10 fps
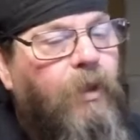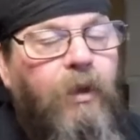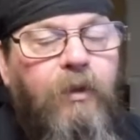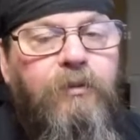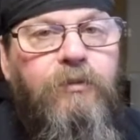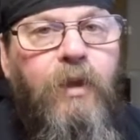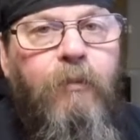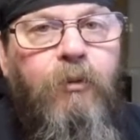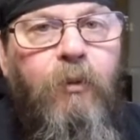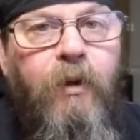and snap
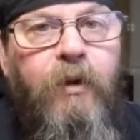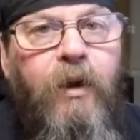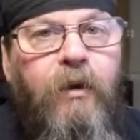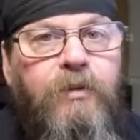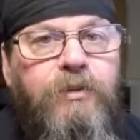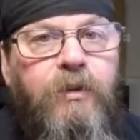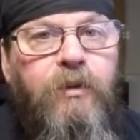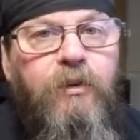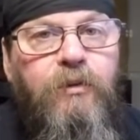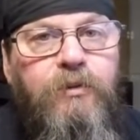the wiring harness into
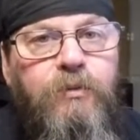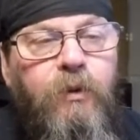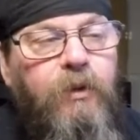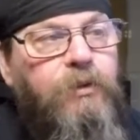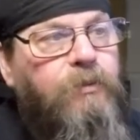the new switch.